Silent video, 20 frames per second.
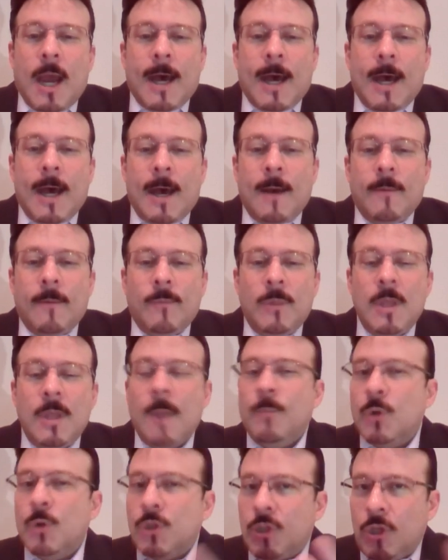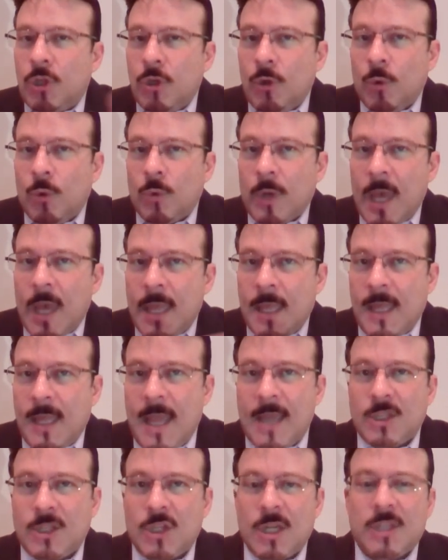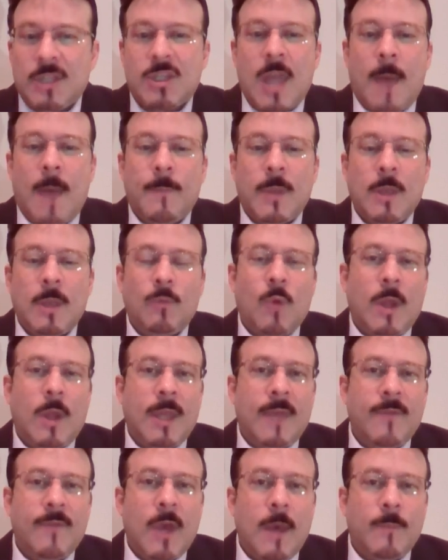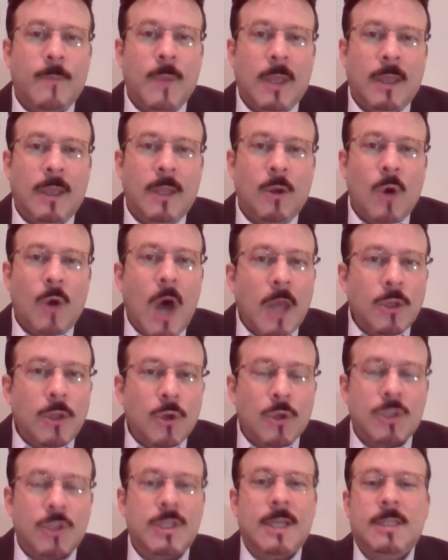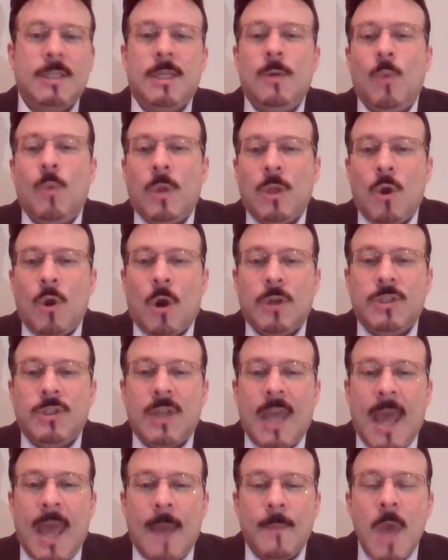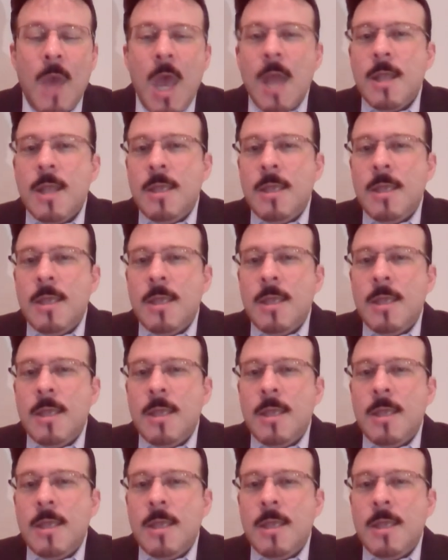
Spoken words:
Number 2 in the nation stopping the run, giving up a little under 61 yards a game.